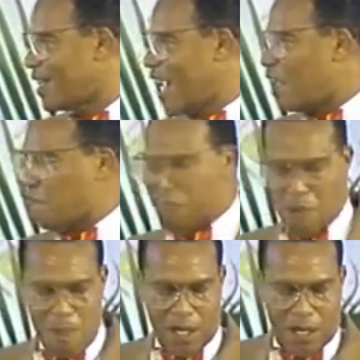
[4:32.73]
then
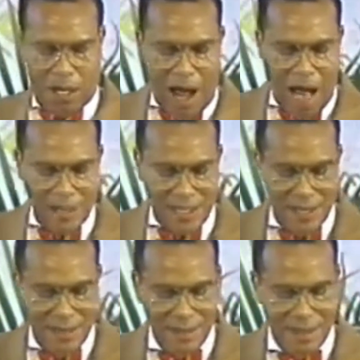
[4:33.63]
from a clot,
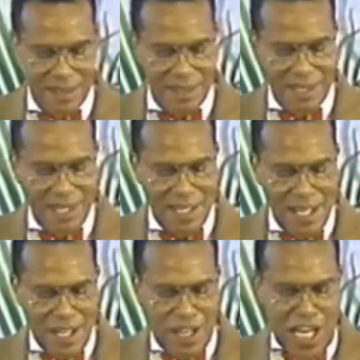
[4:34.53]

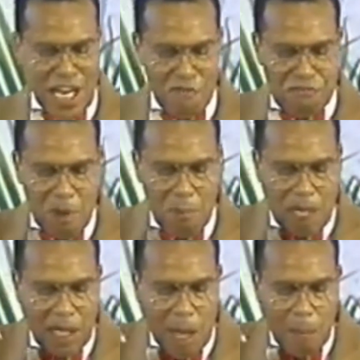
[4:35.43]
then from
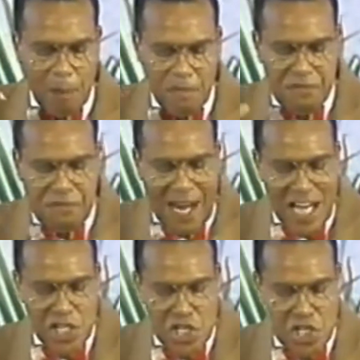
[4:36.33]
a lump of
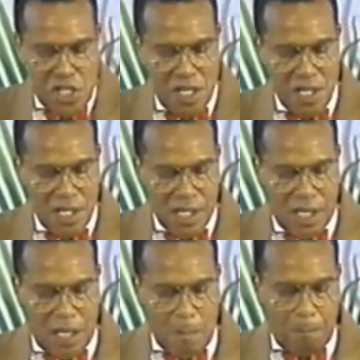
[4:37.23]
flesh,
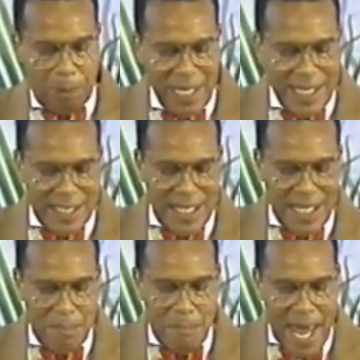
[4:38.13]
complete
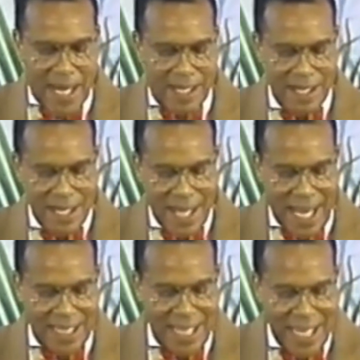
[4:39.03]
in make
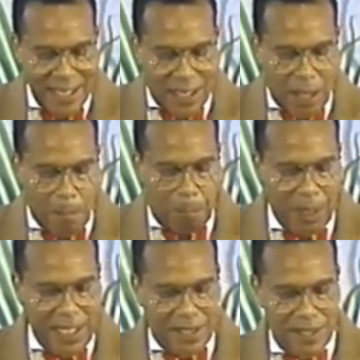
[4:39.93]
and
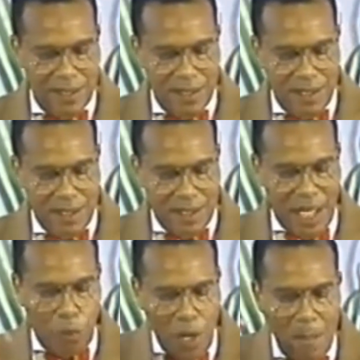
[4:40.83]
incomplete,
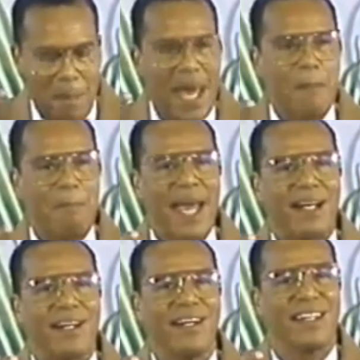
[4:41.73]
that we may
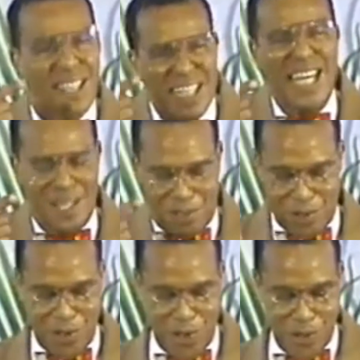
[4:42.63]
make clear
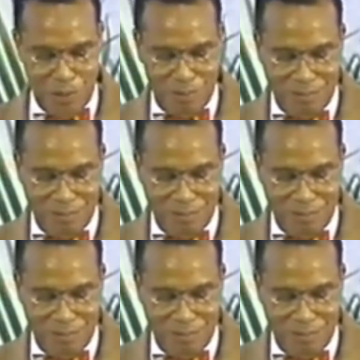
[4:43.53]
to you.